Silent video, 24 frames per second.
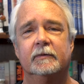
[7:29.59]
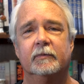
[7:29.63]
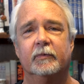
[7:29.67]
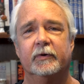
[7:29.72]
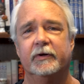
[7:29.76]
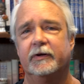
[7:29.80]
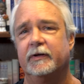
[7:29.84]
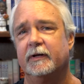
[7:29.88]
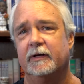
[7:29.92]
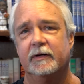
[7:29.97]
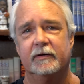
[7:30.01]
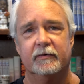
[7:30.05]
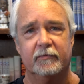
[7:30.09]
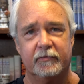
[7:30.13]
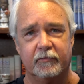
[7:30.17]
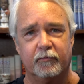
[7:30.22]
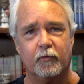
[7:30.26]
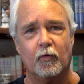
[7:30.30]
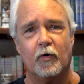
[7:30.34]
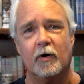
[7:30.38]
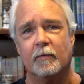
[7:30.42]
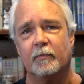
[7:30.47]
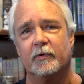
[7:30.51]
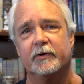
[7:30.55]
where you can
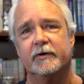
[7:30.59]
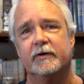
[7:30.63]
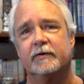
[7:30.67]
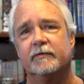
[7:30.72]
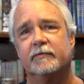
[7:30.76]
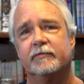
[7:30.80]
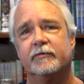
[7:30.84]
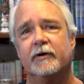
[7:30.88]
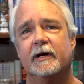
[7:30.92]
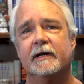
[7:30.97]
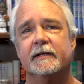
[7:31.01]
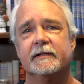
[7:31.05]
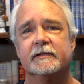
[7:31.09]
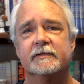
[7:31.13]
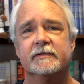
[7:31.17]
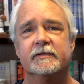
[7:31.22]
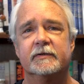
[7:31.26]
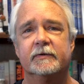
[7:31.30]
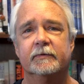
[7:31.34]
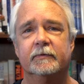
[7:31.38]
inform on your friends